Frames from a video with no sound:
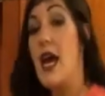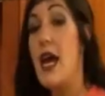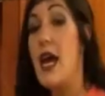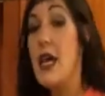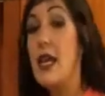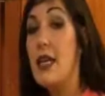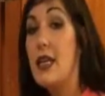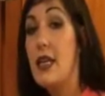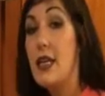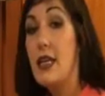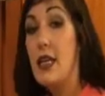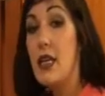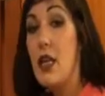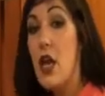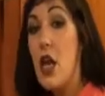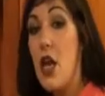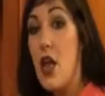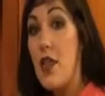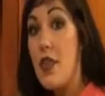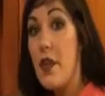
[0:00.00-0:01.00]
add in
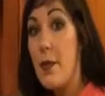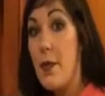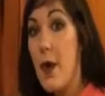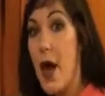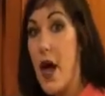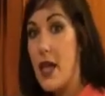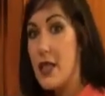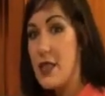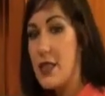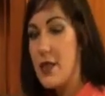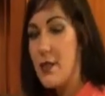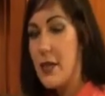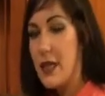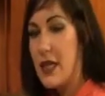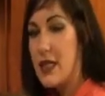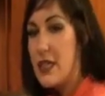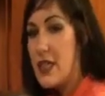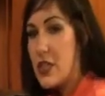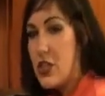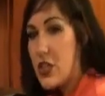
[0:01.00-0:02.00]
the pasta
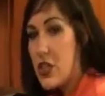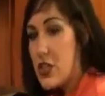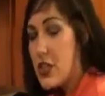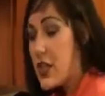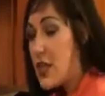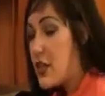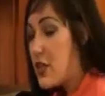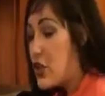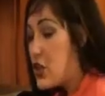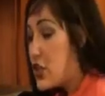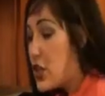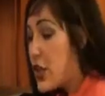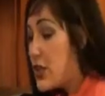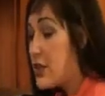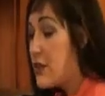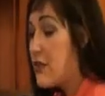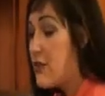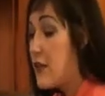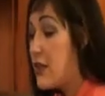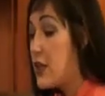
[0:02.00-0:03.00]
because it's just going to
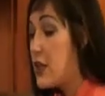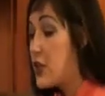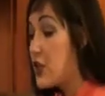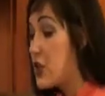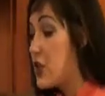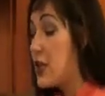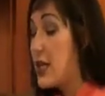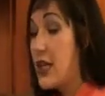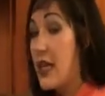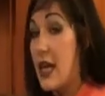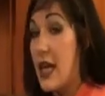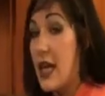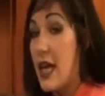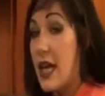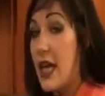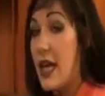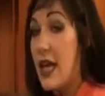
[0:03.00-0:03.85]
just finish cooking